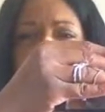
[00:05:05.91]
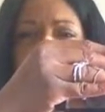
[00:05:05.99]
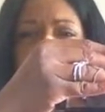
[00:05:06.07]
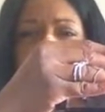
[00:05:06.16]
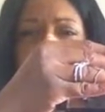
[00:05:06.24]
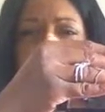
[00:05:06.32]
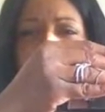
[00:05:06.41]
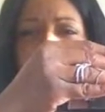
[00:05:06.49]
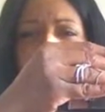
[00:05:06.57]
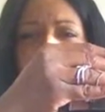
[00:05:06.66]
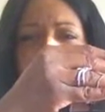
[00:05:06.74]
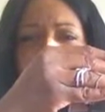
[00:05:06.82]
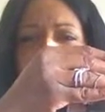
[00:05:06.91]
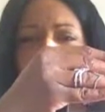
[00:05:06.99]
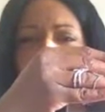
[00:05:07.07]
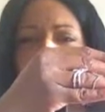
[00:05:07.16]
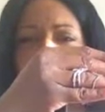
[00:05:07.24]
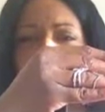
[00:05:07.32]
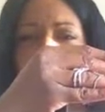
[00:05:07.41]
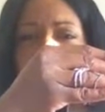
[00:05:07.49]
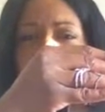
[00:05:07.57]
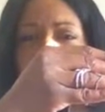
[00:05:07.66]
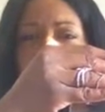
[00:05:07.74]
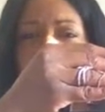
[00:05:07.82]
colors, some pretty
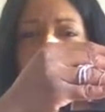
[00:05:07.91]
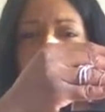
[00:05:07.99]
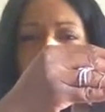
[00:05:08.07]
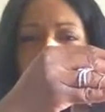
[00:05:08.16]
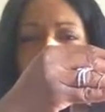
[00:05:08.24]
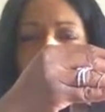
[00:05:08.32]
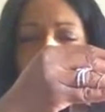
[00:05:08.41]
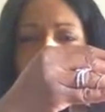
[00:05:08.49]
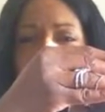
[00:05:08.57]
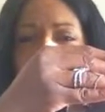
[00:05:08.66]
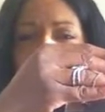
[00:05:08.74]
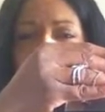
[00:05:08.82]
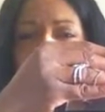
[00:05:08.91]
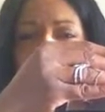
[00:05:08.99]
lavender